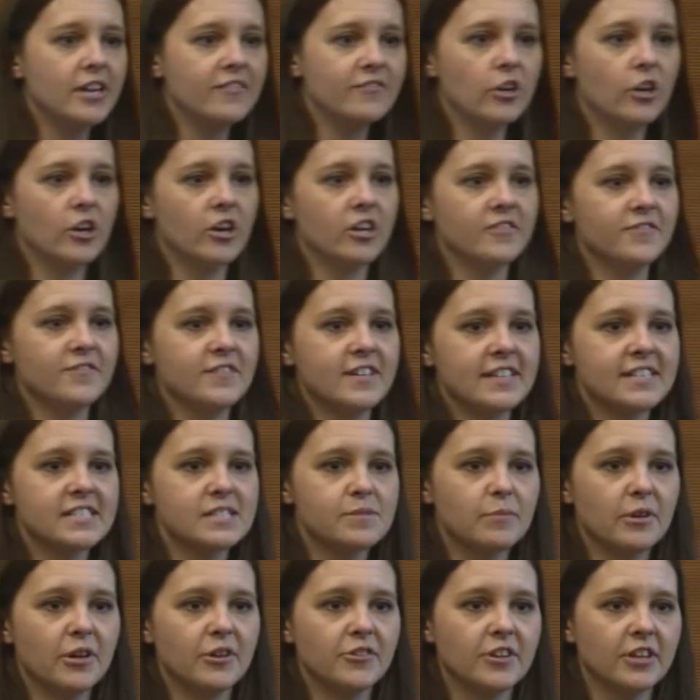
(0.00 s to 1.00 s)
Have you heard of
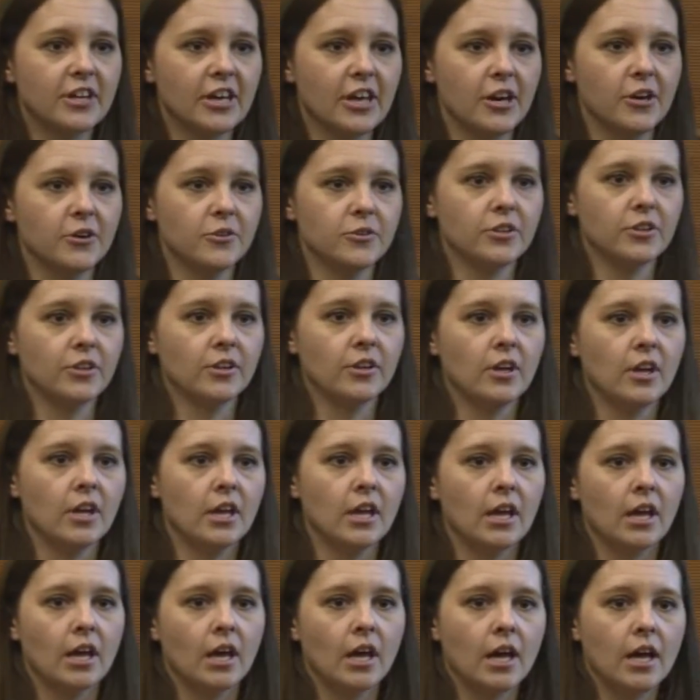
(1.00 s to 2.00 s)
explode the code?
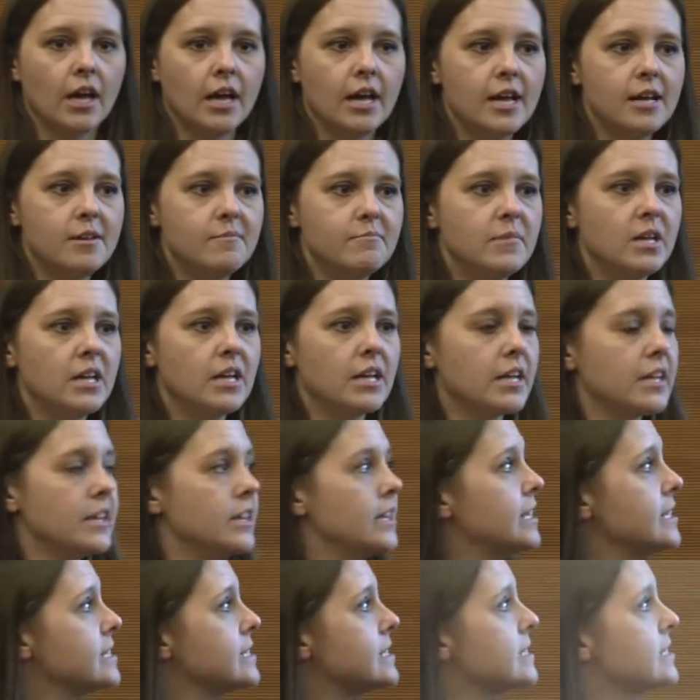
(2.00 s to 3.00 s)
Um,
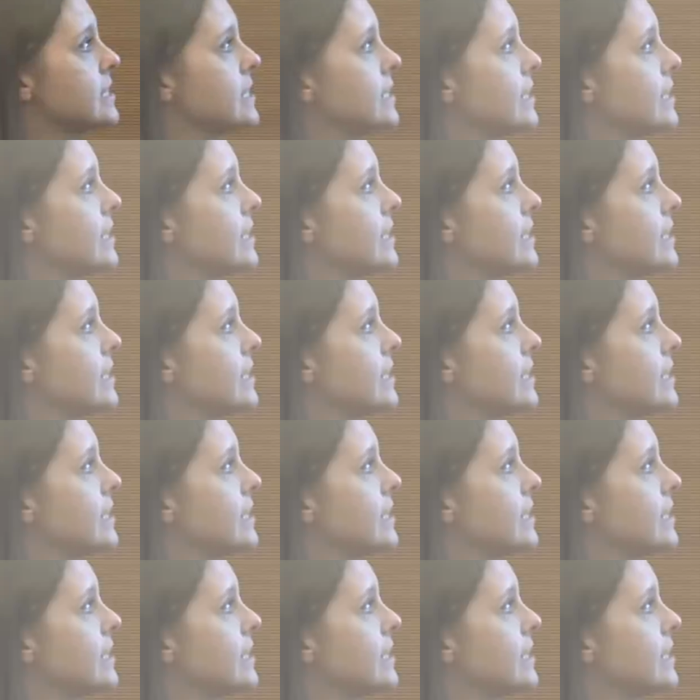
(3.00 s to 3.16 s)
this is